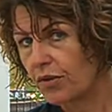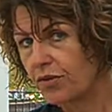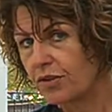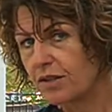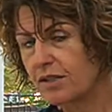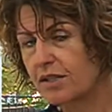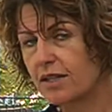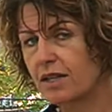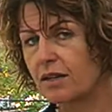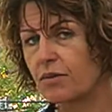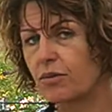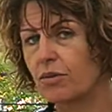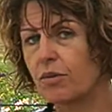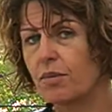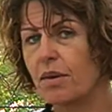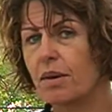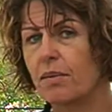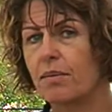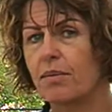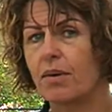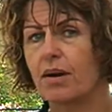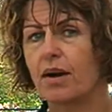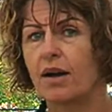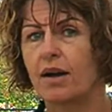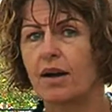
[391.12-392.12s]
obviously
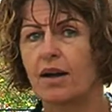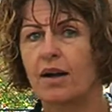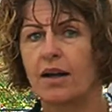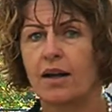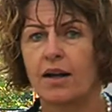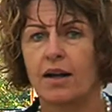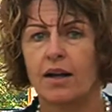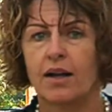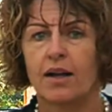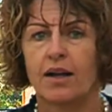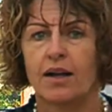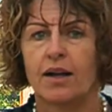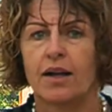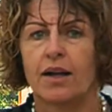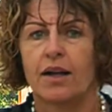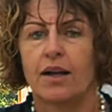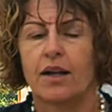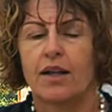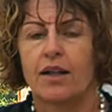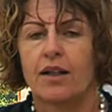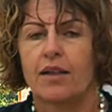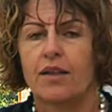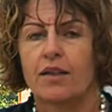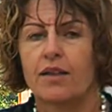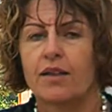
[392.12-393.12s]
remember
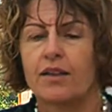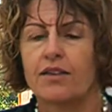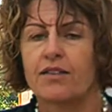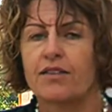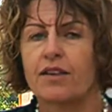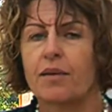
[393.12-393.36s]
in